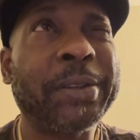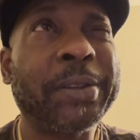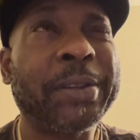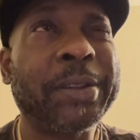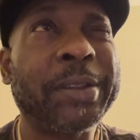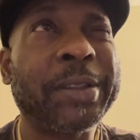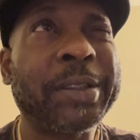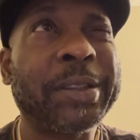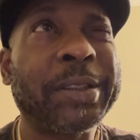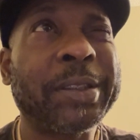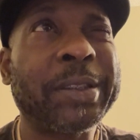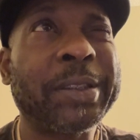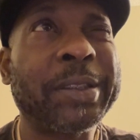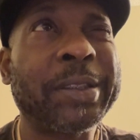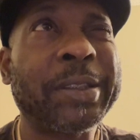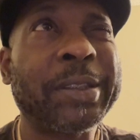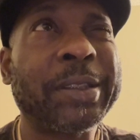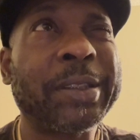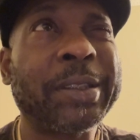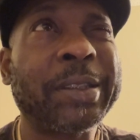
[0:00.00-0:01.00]

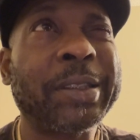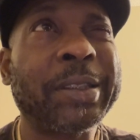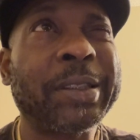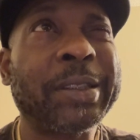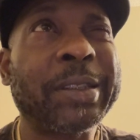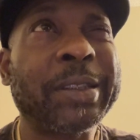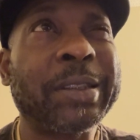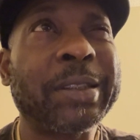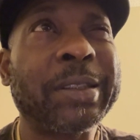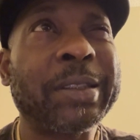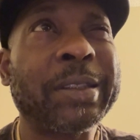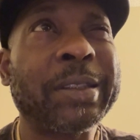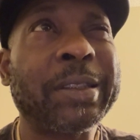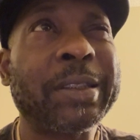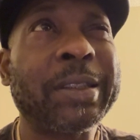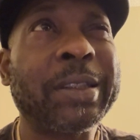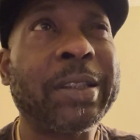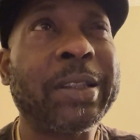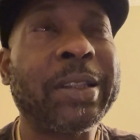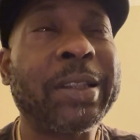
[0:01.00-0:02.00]

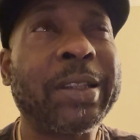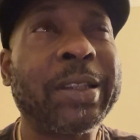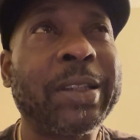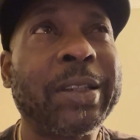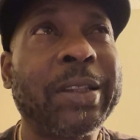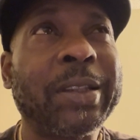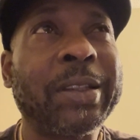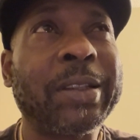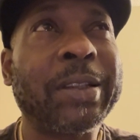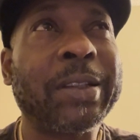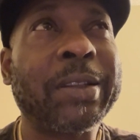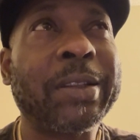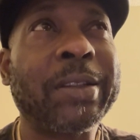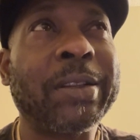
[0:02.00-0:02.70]
Nothing is said.